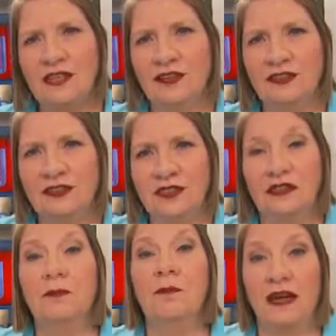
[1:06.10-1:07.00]
tell us that
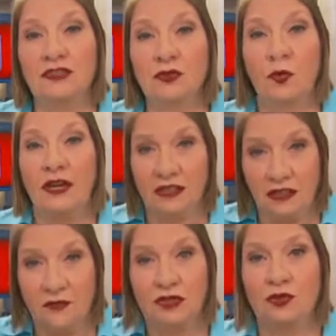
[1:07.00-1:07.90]
the best way to
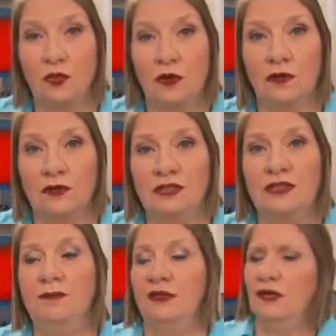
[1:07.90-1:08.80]
give a squirrel
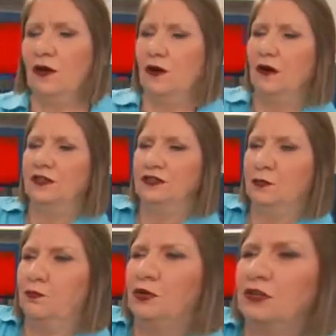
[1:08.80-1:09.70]
CPR is to
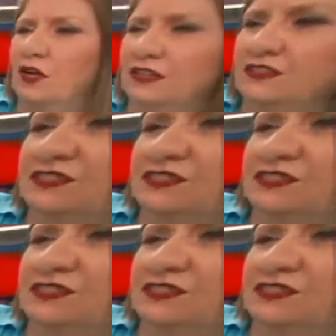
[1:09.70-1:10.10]
put it on its